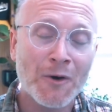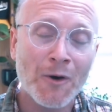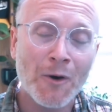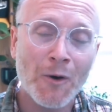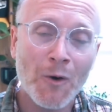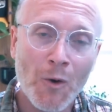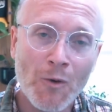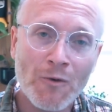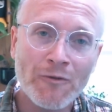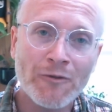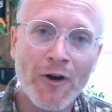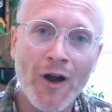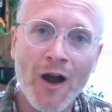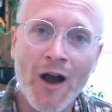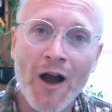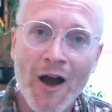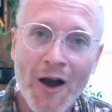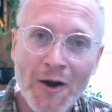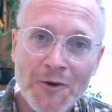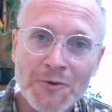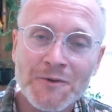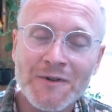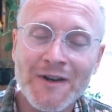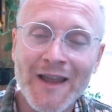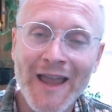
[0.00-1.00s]
are over
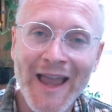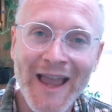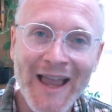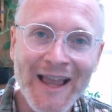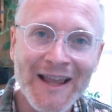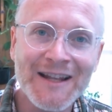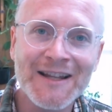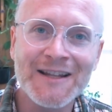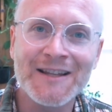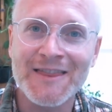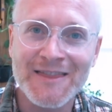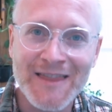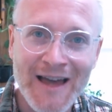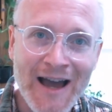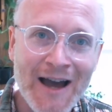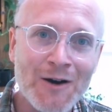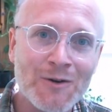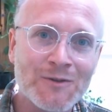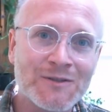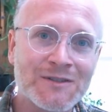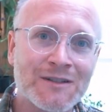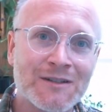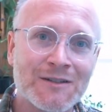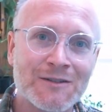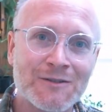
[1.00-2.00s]

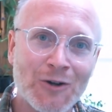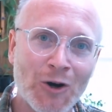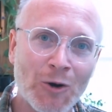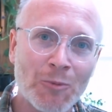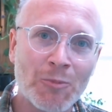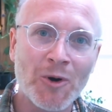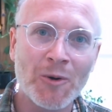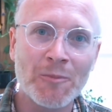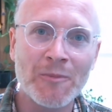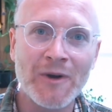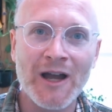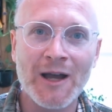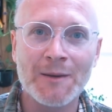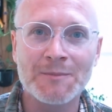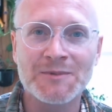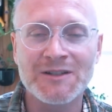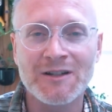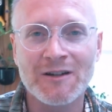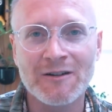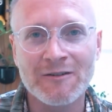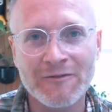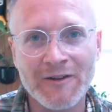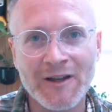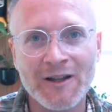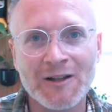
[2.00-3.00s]
180,000 topo
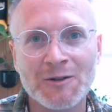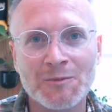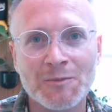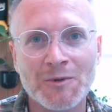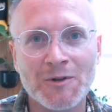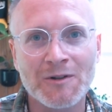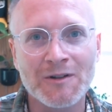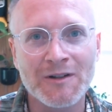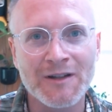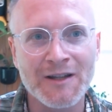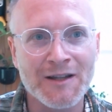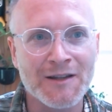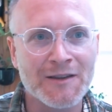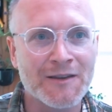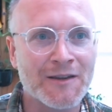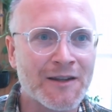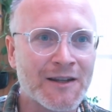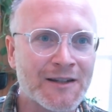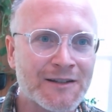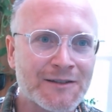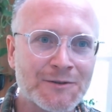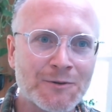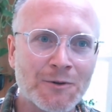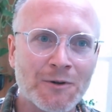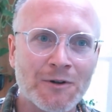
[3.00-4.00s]
maps available in the
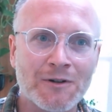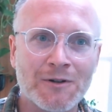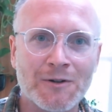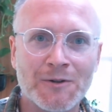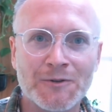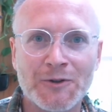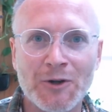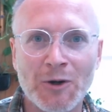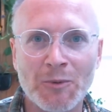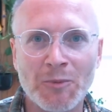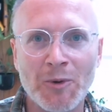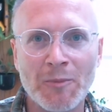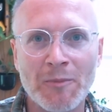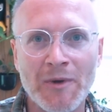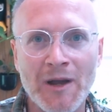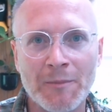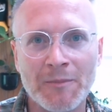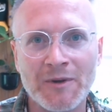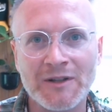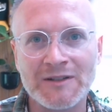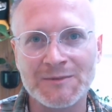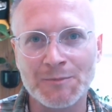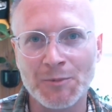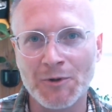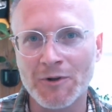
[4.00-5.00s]
Historical Topo
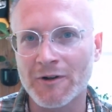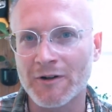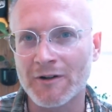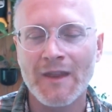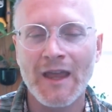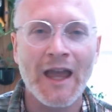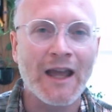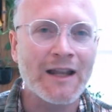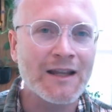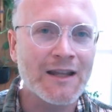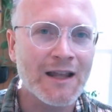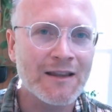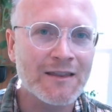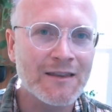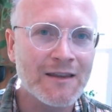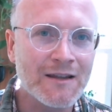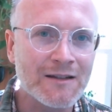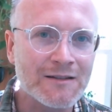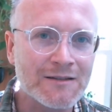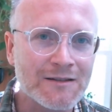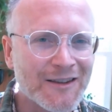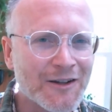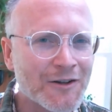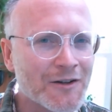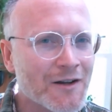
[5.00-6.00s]
Map Explorer. And get
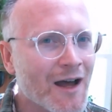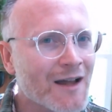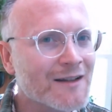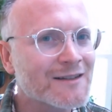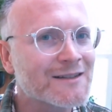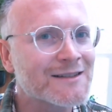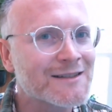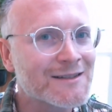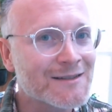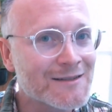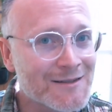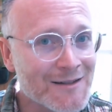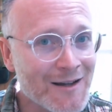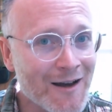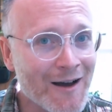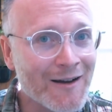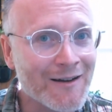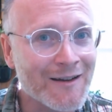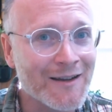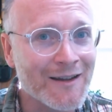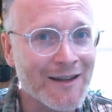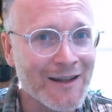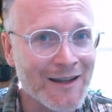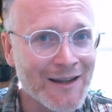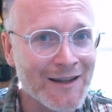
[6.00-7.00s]
this, they're not
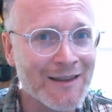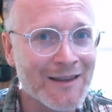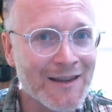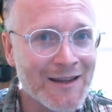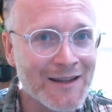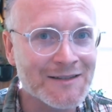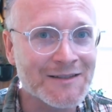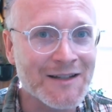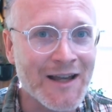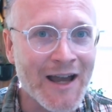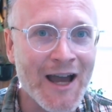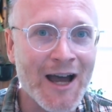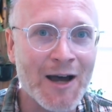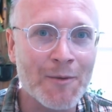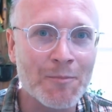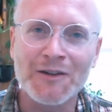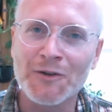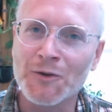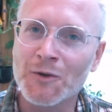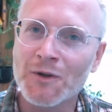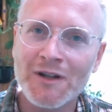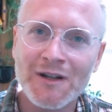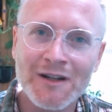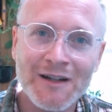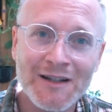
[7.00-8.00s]
stuck in this app.
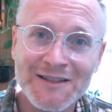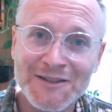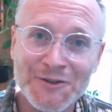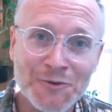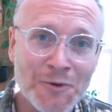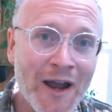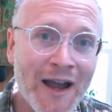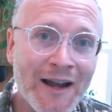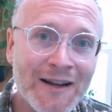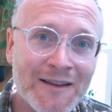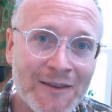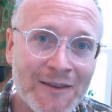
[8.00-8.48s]
You can extract